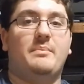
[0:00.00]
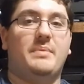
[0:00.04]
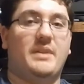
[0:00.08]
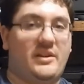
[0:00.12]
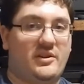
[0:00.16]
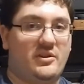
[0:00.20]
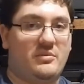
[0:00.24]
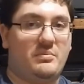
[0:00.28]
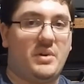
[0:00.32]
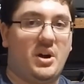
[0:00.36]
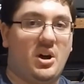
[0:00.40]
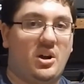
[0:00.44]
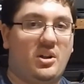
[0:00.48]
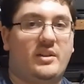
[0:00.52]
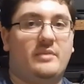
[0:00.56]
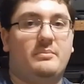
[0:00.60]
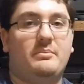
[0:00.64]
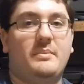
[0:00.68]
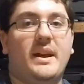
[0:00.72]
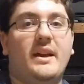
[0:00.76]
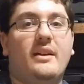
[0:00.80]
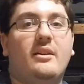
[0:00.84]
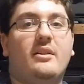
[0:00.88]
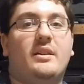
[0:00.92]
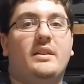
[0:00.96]
Peter, Paul, and
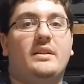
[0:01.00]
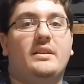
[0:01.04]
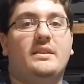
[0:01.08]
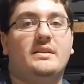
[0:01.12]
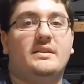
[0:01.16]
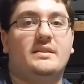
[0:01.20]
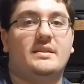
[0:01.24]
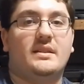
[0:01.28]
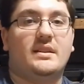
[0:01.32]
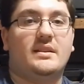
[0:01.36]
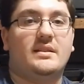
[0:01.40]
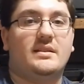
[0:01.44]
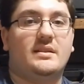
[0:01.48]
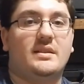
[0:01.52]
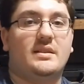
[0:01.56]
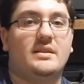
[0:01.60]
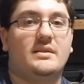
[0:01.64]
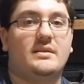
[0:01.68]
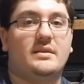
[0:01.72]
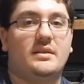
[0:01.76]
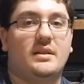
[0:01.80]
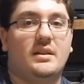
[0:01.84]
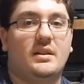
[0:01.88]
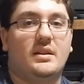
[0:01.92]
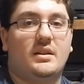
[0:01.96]
Mary, the
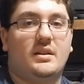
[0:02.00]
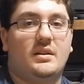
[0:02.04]
60s